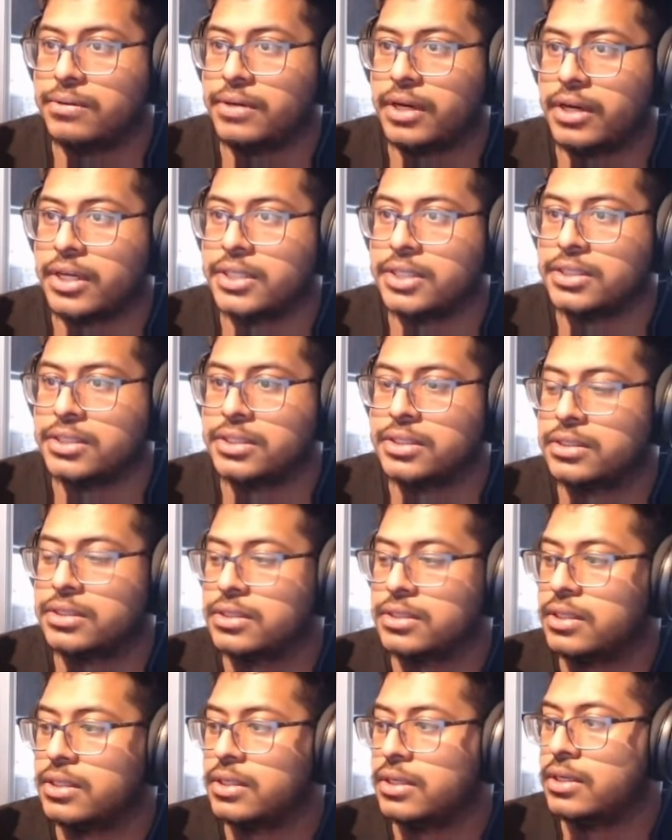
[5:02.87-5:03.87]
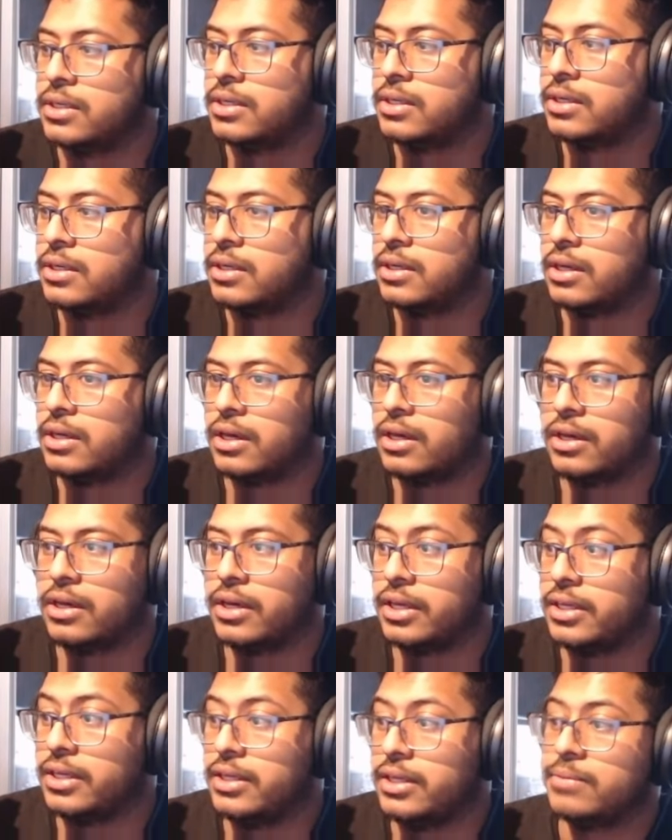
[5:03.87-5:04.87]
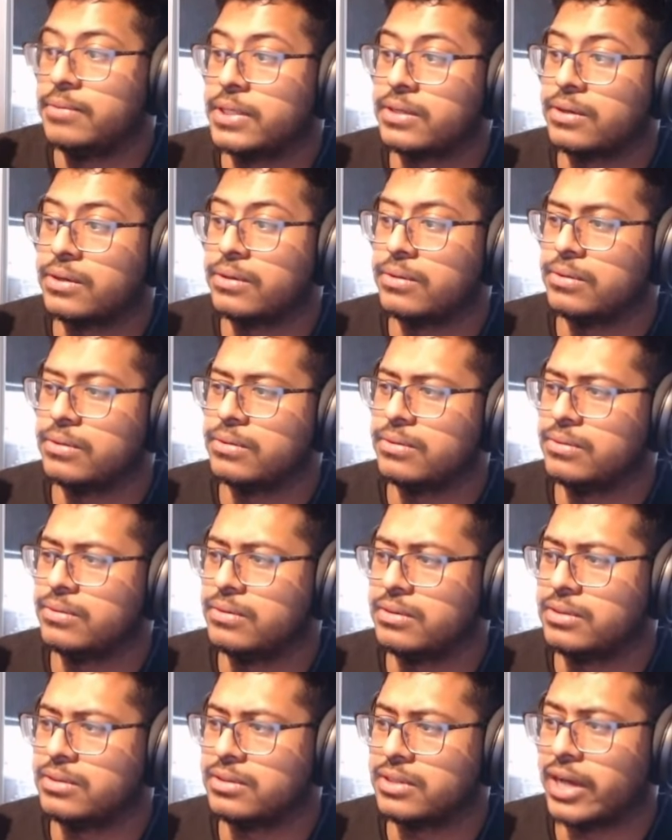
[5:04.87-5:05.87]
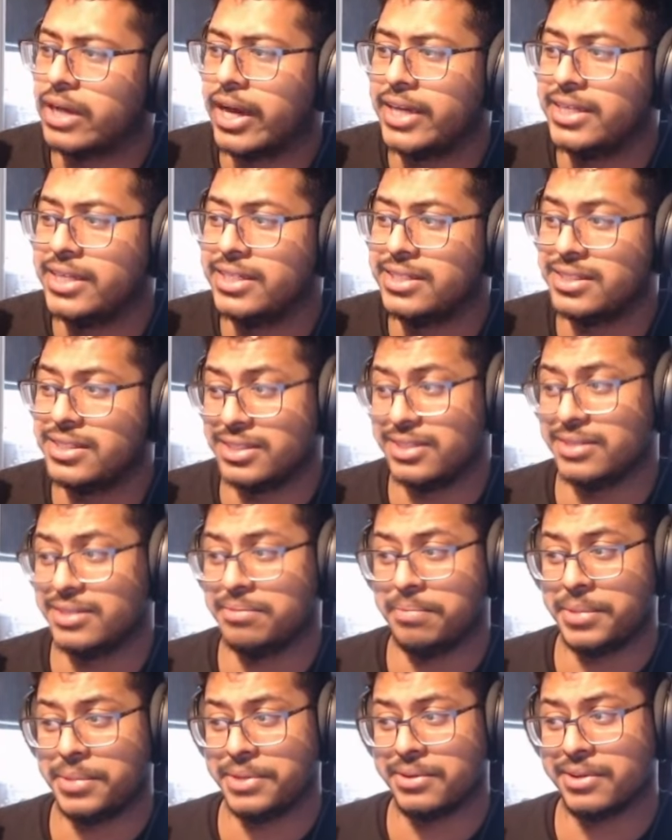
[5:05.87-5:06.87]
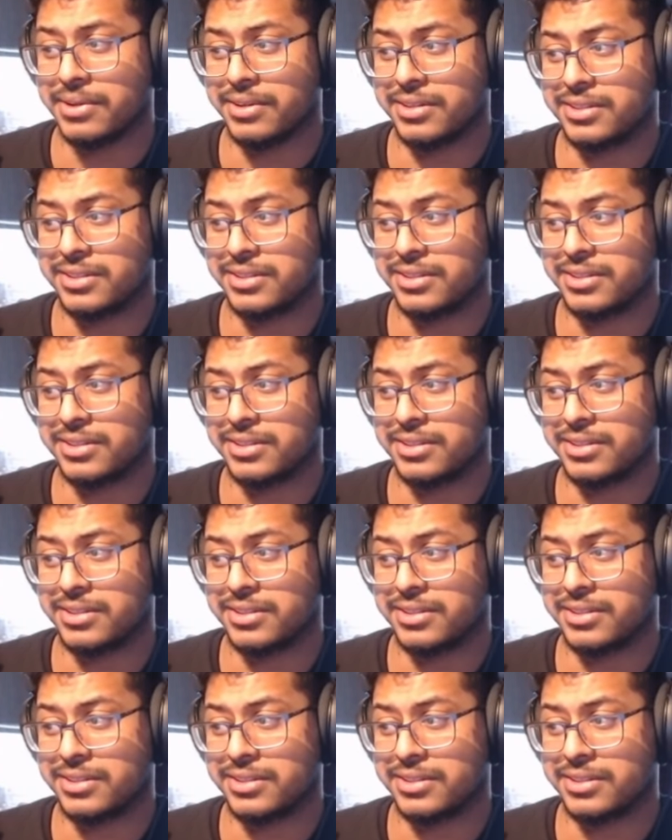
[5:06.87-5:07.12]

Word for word: nice. Uh, Himeko kinda built,